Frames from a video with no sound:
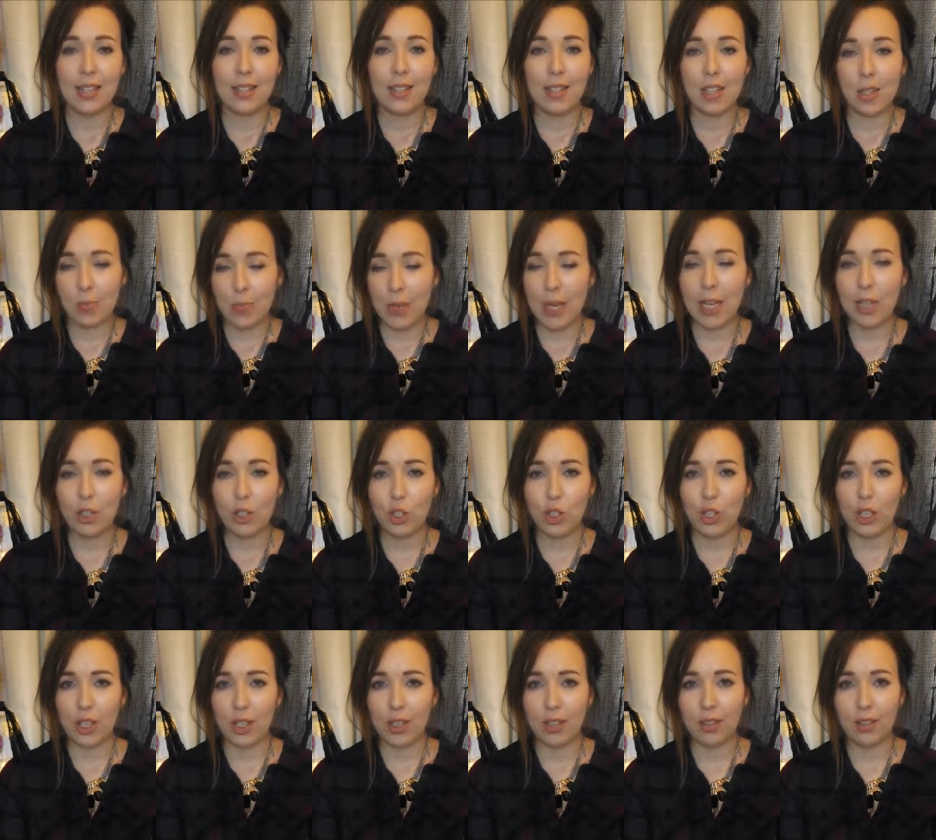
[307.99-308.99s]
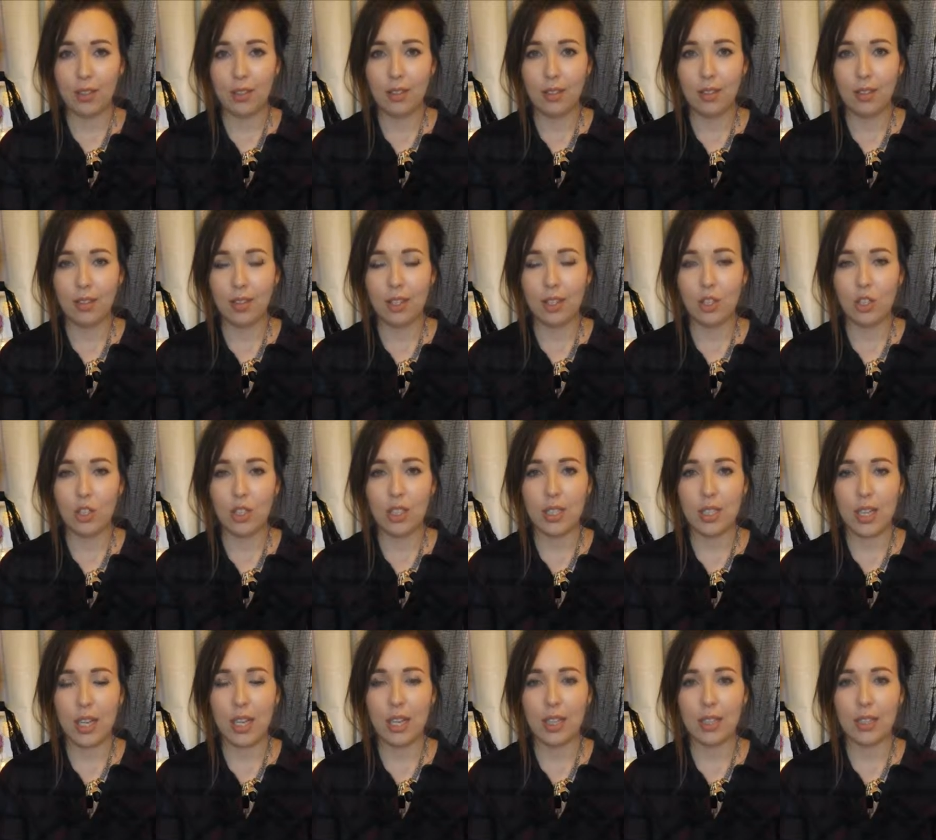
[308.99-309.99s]
this picture that she'd
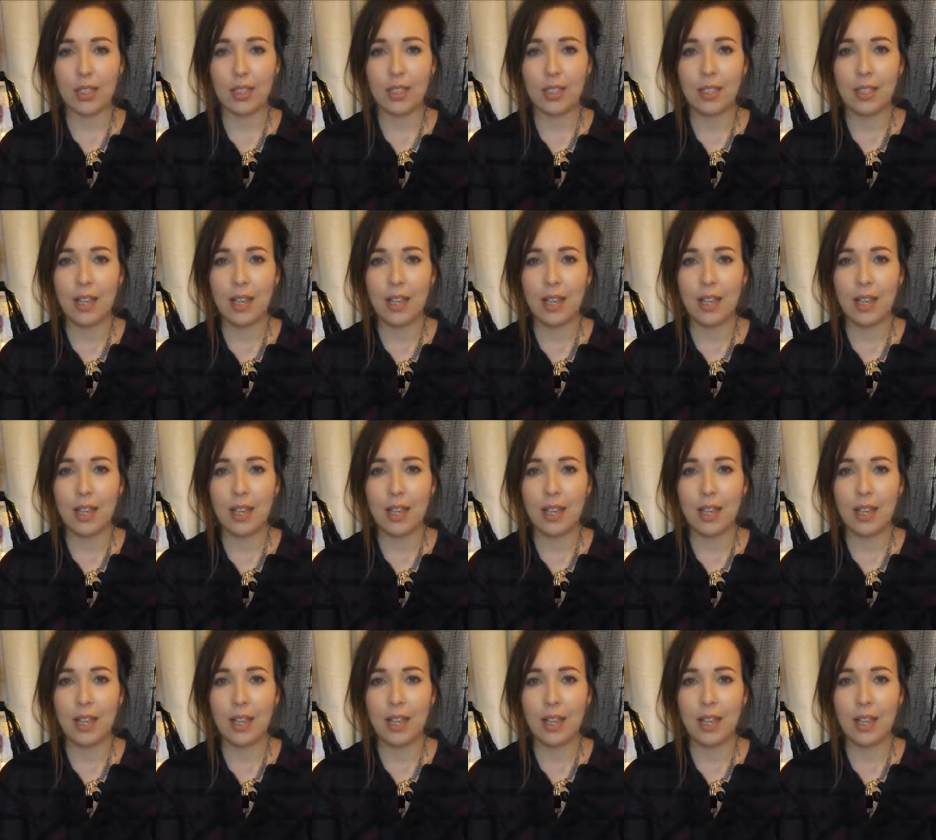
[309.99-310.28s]
taken.